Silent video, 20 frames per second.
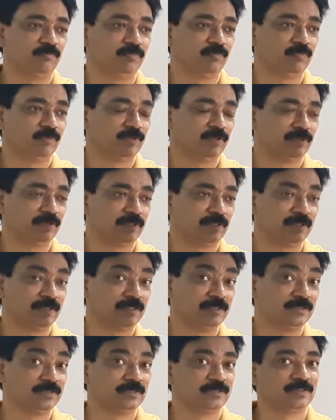
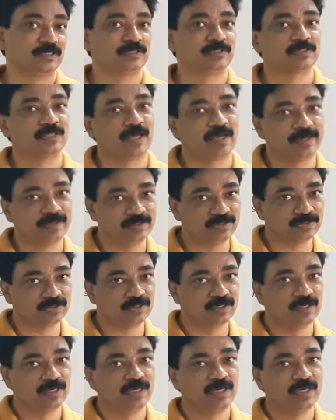increases the size.